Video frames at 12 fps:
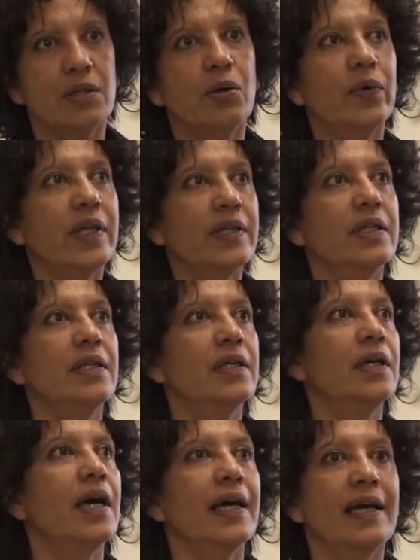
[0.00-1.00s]
with
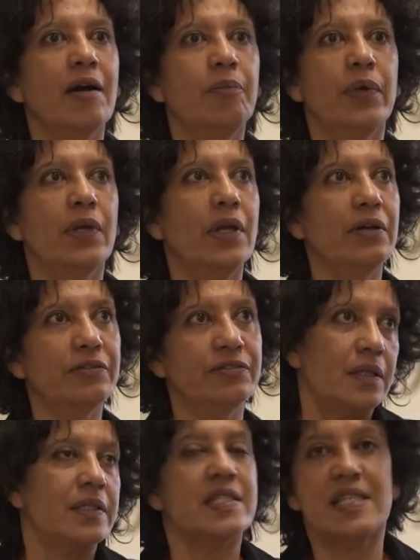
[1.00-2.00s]
a couple of
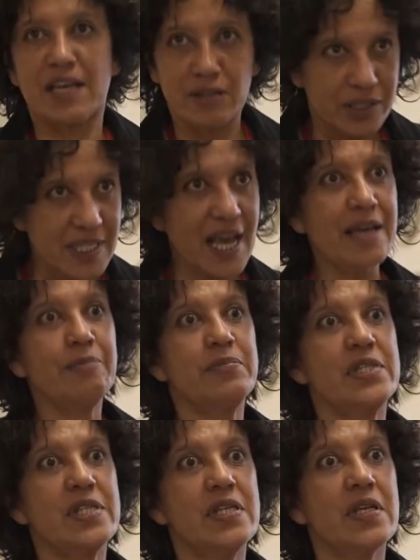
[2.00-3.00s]

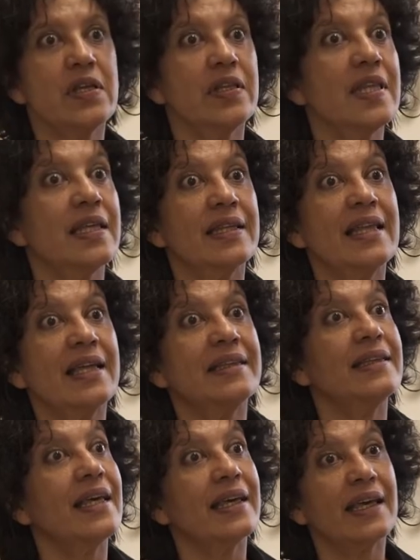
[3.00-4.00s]
stereotypes that
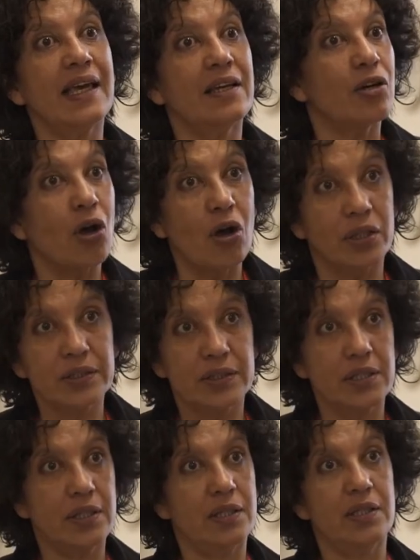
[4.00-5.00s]
they
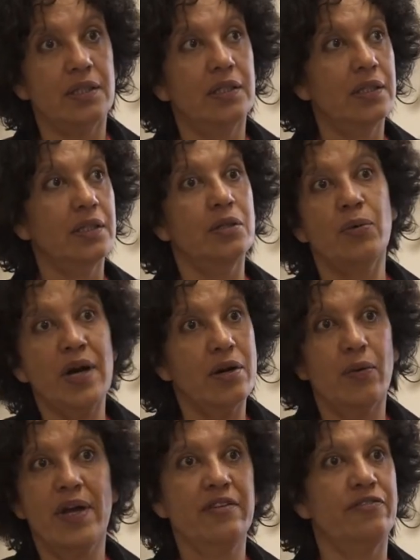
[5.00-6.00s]
cannot uh, run
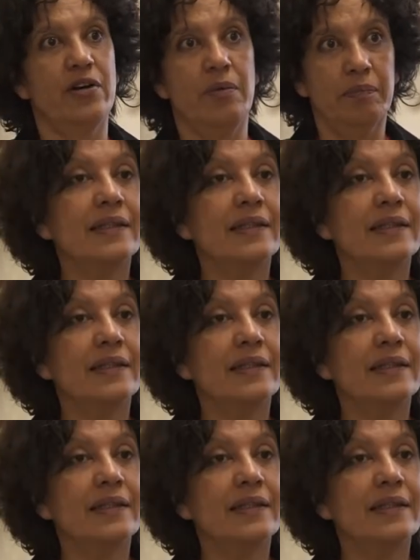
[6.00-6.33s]
away from.